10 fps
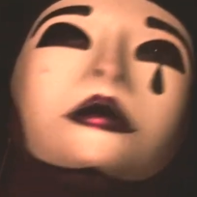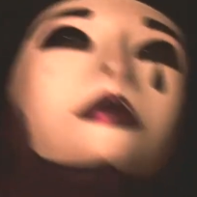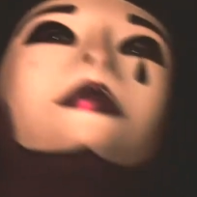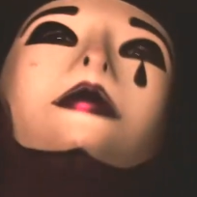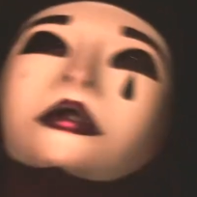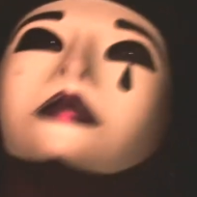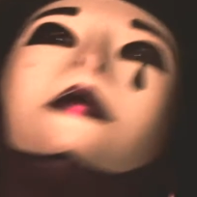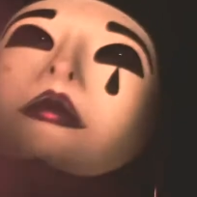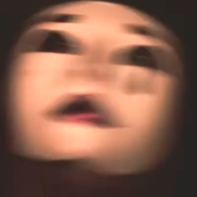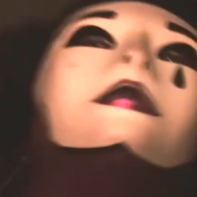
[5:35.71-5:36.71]
What's
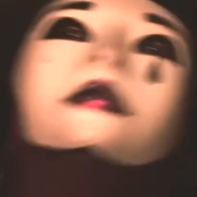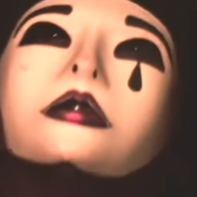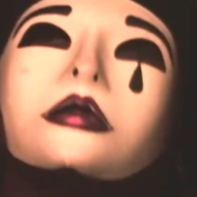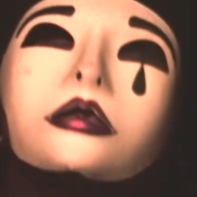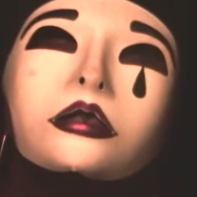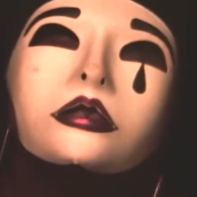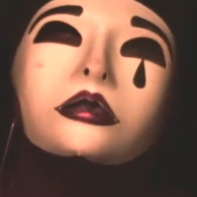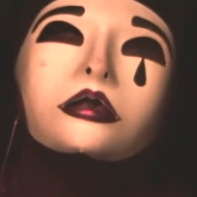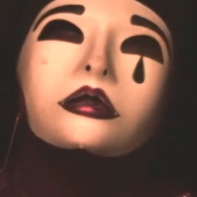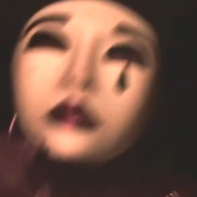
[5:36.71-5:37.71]
wrong with you?
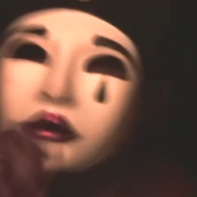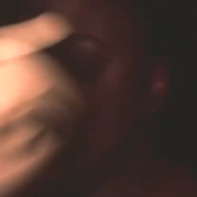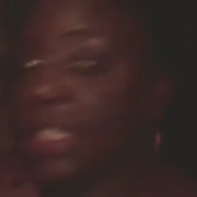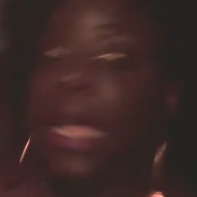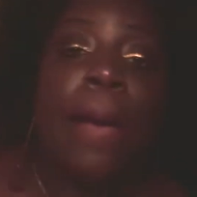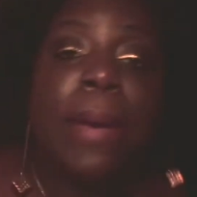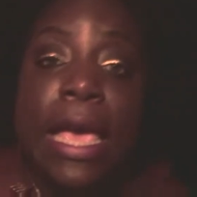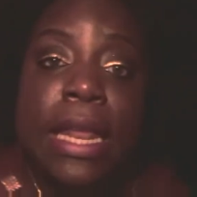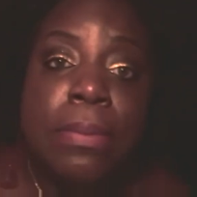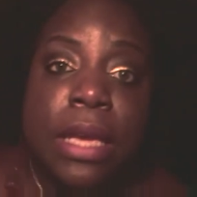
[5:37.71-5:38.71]
Stop
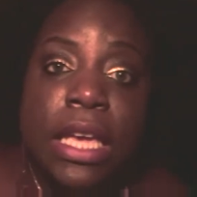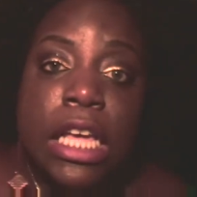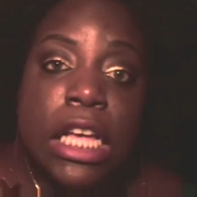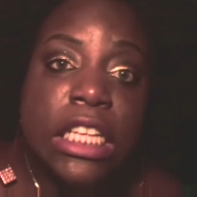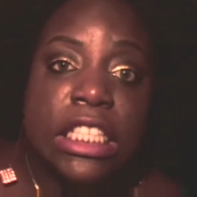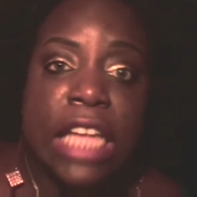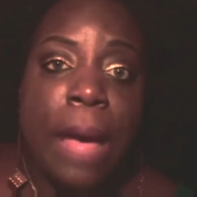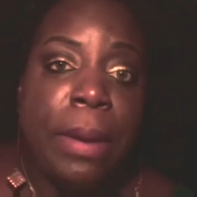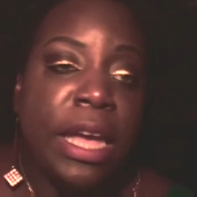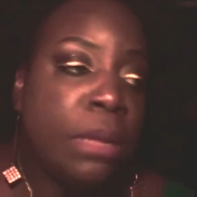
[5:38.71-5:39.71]
hitting me.
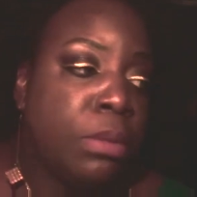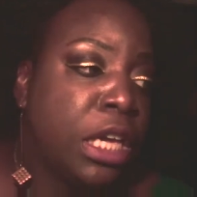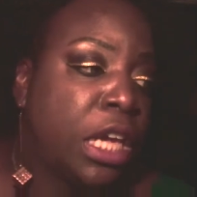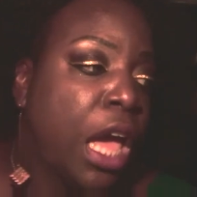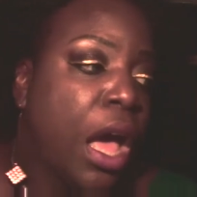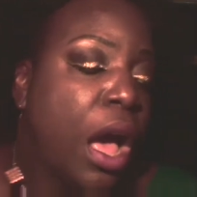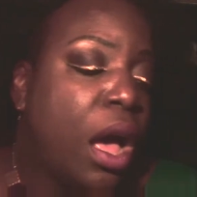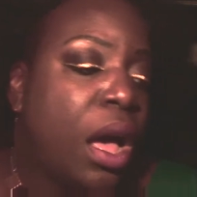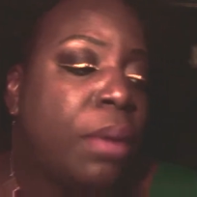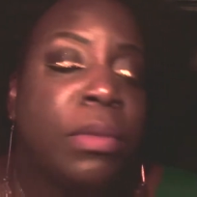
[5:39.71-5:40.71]
Stop hitting me.
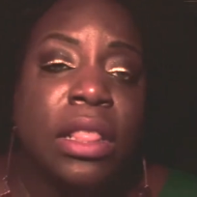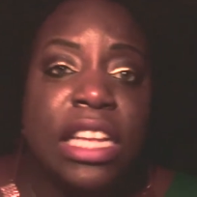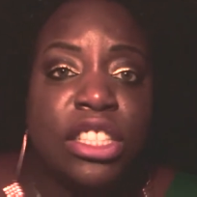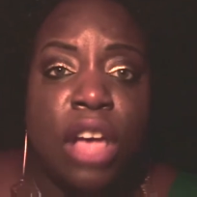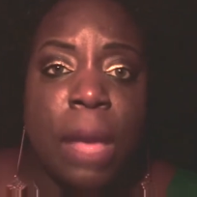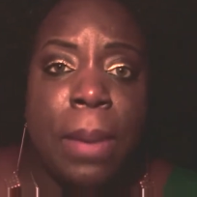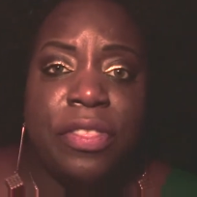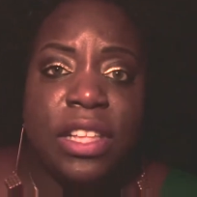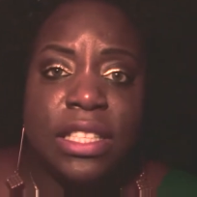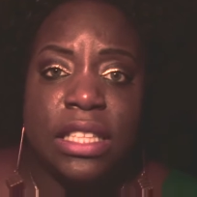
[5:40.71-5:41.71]
Let's talk
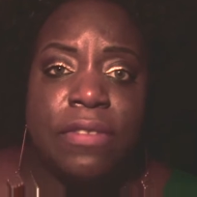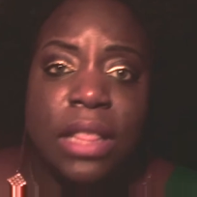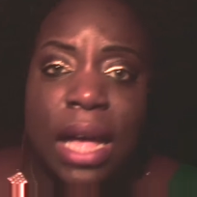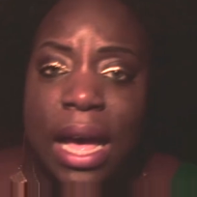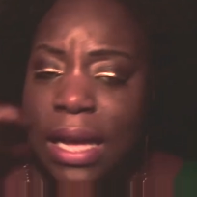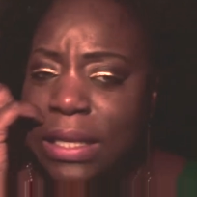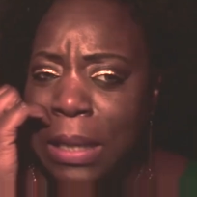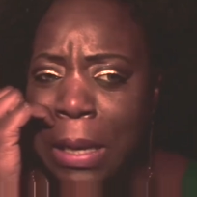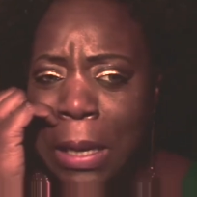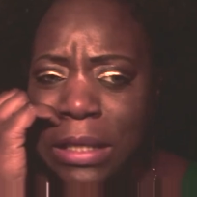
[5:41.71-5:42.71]
about this
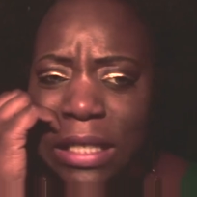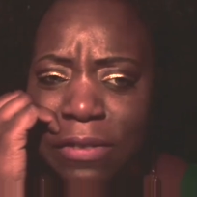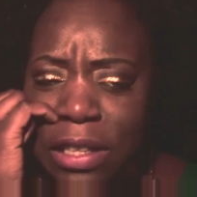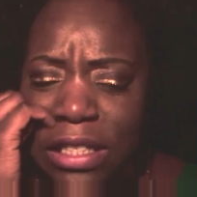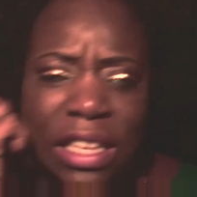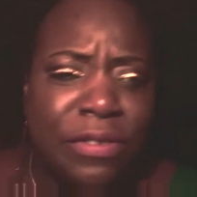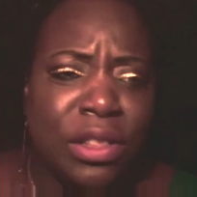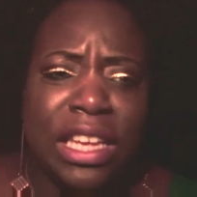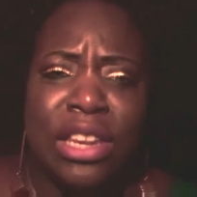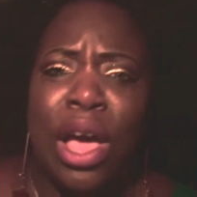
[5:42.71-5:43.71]

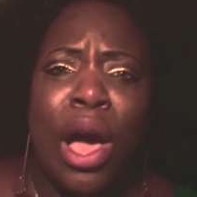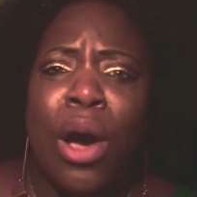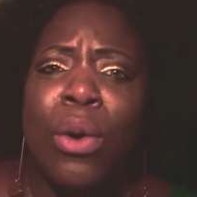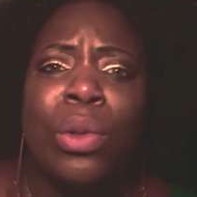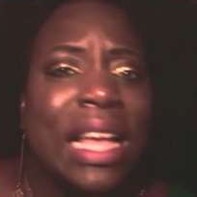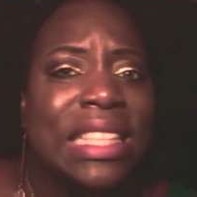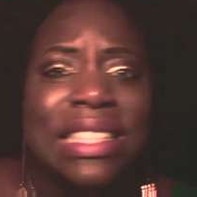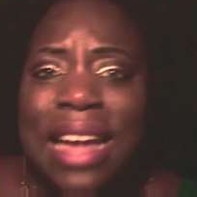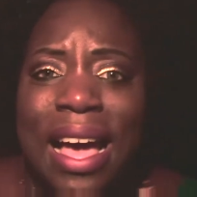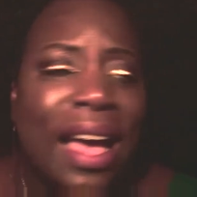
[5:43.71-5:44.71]
civilly. No,
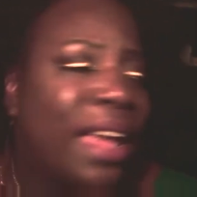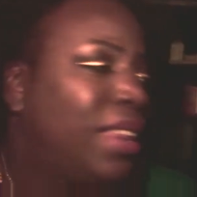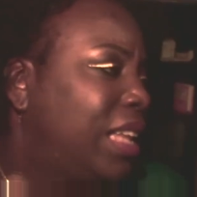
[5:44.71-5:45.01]
let's not.